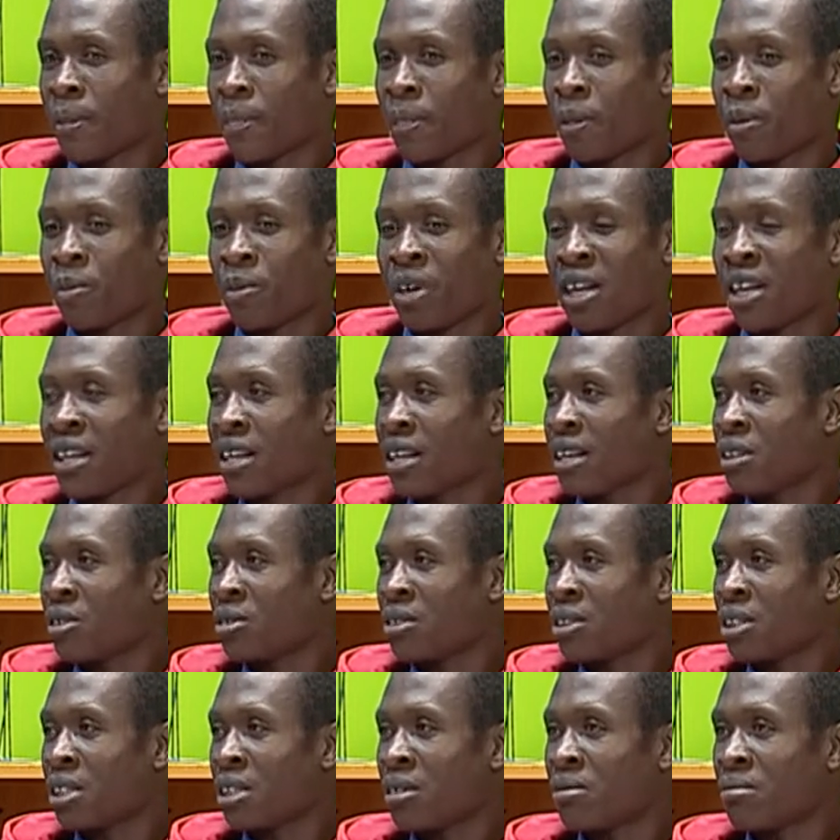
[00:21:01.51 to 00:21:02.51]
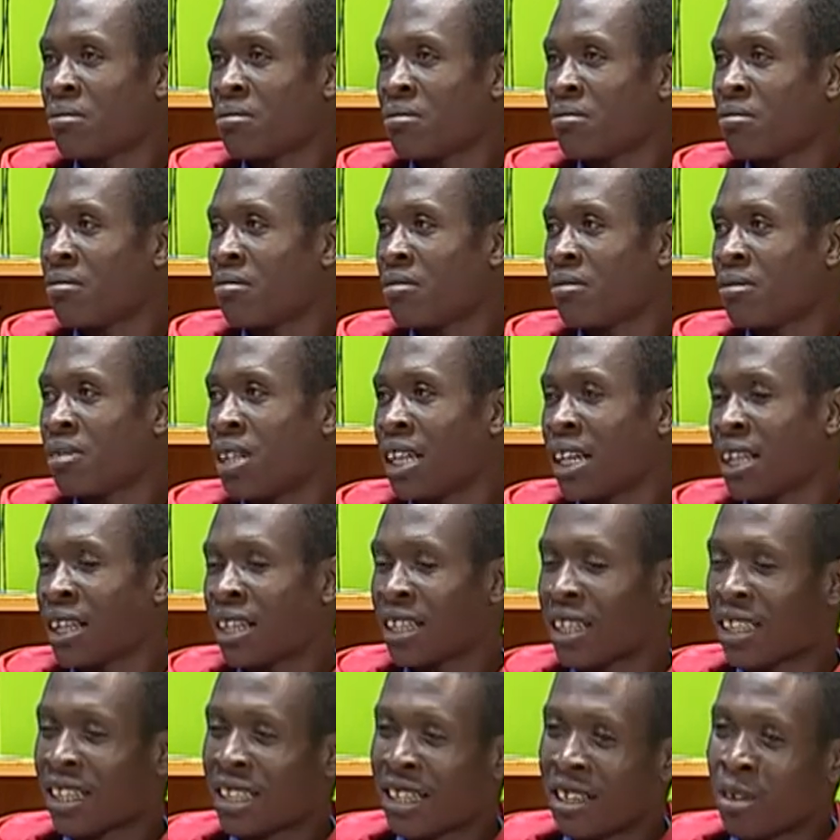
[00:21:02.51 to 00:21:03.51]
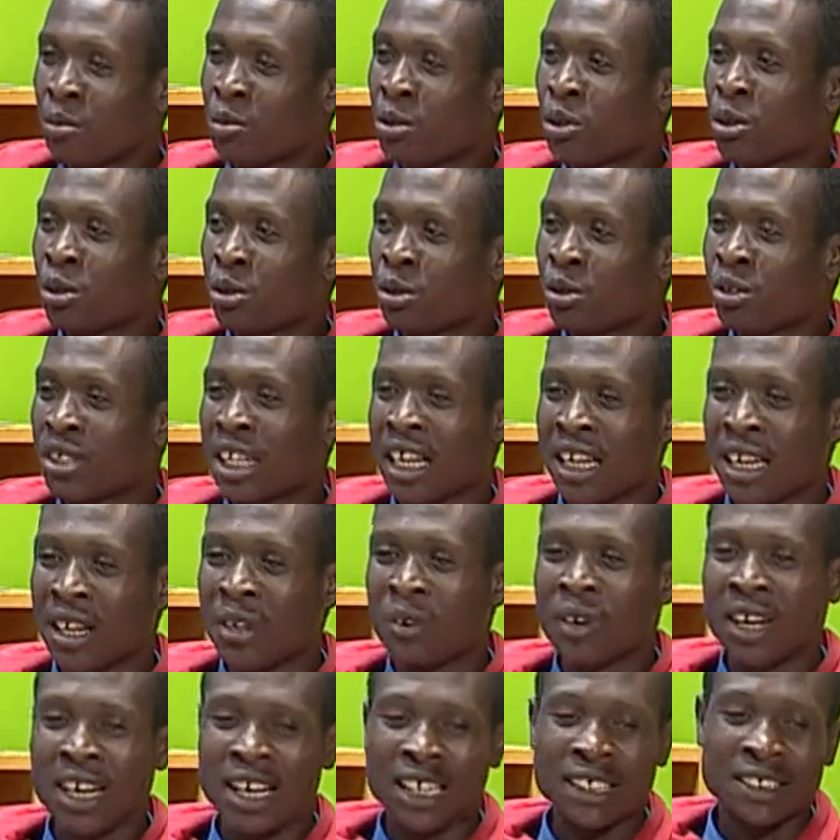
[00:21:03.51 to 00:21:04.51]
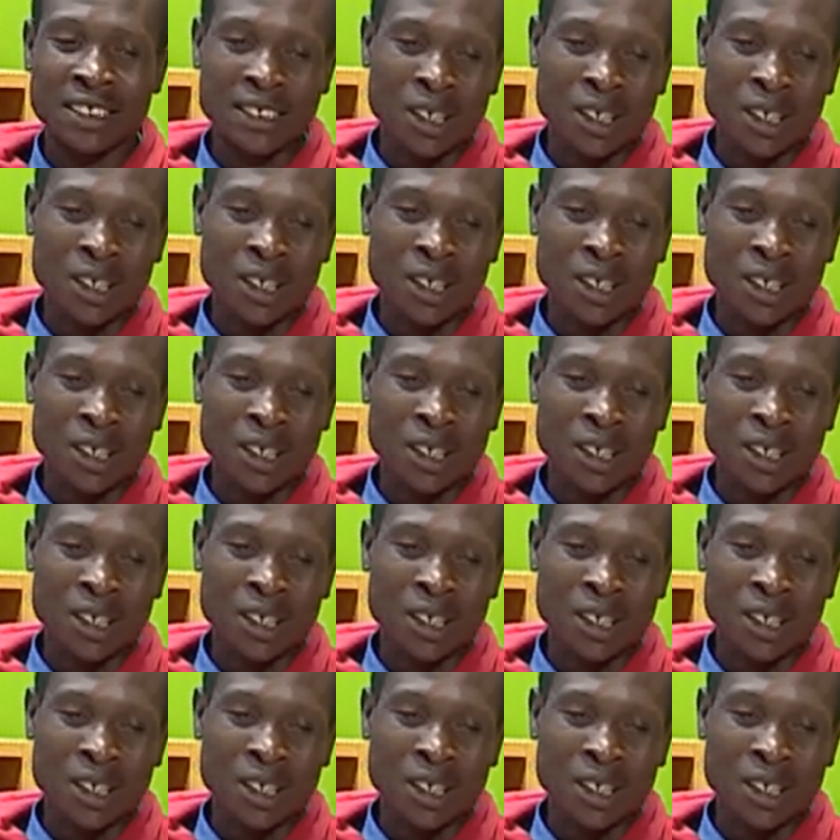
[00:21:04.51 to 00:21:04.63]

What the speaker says: But it cannot come like, mtoto zaliwa naanza